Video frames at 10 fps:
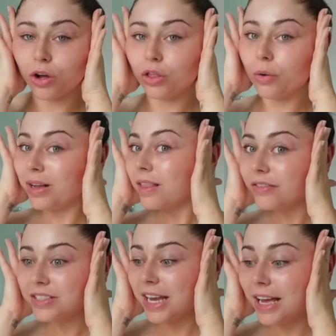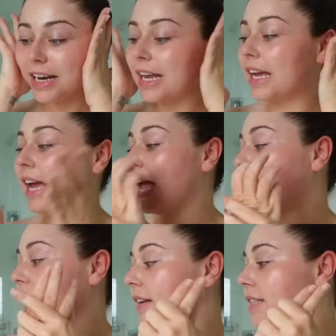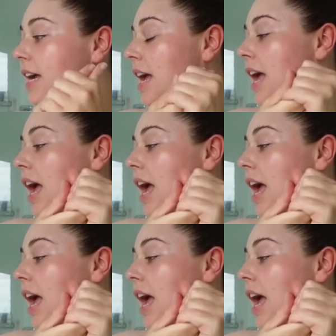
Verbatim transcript: Y'all know I love tanning and